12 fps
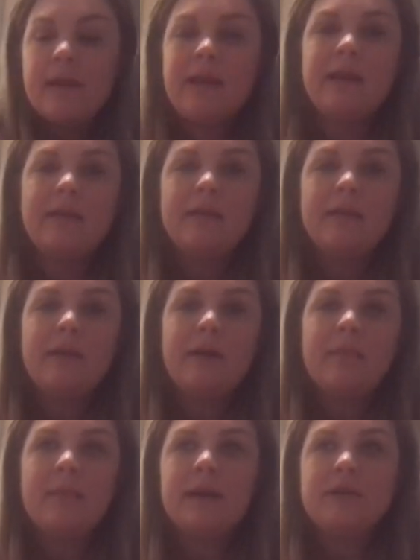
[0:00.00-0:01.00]
And then
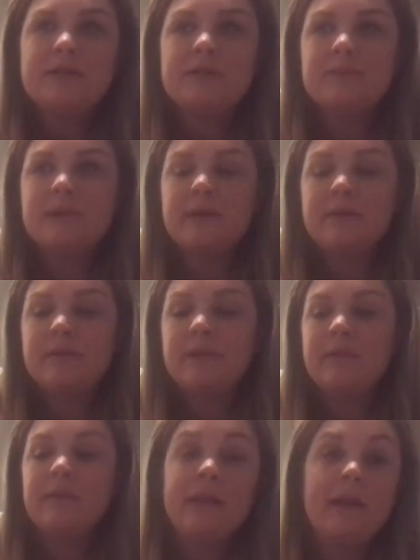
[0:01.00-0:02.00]
I might just wear
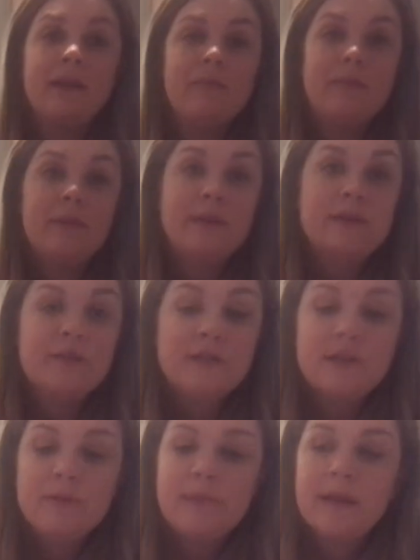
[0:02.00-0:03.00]
whatever they give me there
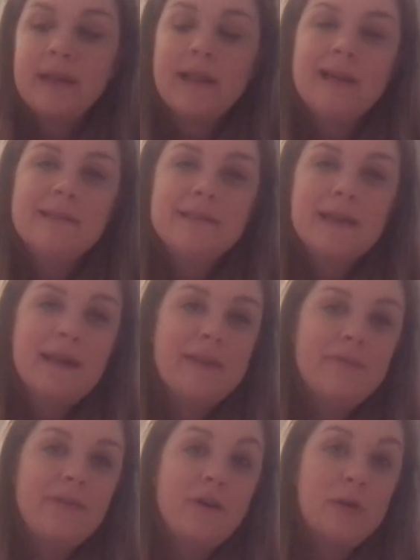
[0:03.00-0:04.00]
too, but I like to
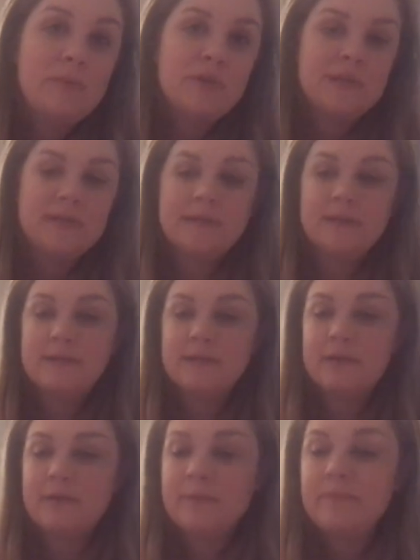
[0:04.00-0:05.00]
have options
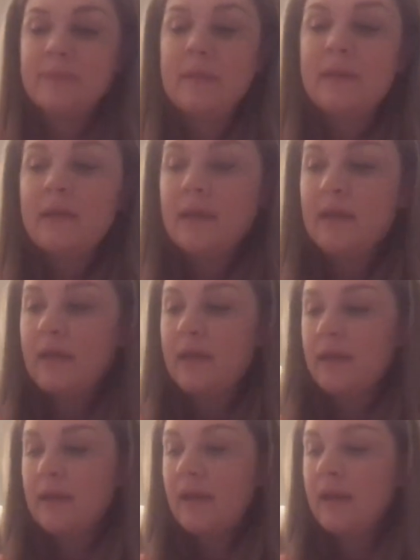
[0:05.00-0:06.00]
also.
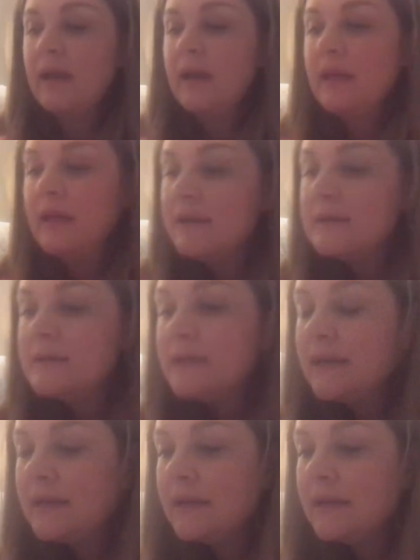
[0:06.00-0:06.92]
And